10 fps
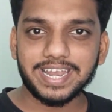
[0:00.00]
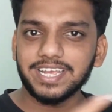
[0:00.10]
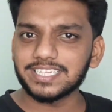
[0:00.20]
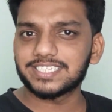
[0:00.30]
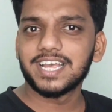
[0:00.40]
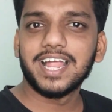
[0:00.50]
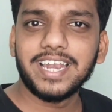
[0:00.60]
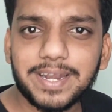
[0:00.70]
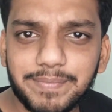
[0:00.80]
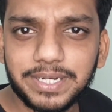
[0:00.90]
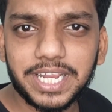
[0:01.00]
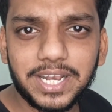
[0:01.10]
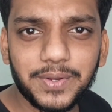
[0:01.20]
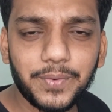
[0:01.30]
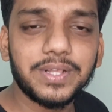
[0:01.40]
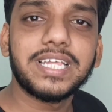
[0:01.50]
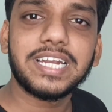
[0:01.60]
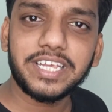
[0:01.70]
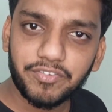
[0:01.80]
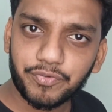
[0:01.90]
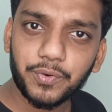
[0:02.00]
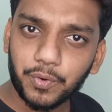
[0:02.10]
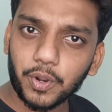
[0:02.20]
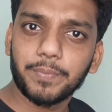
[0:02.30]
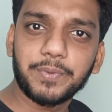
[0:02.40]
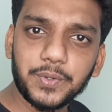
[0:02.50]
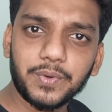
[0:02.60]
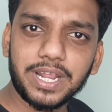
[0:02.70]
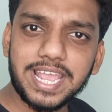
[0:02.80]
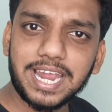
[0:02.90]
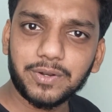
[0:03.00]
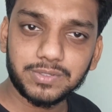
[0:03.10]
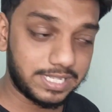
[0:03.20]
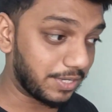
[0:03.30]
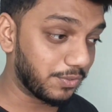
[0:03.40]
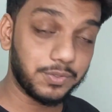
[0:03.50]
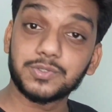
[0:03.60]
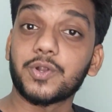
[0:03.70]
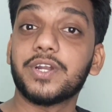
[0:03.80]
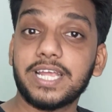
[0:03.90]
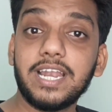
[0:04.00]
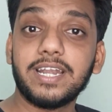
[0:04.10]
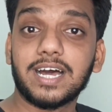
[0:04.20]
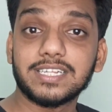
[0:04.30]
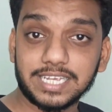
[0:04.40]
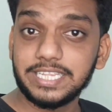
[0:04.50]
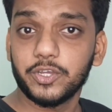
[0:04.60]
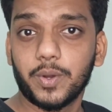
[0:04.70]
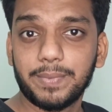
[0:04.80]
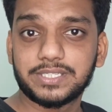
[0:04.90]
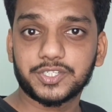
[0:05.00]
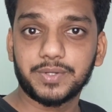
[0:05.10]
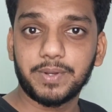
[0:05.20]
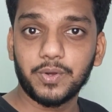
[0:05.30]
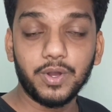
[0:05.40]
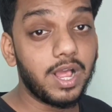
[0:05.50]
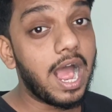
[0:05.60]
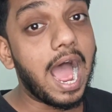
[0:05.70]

And yes, let me tell you that if you drop your AI tools that you use on your daily tasks in the comment section below,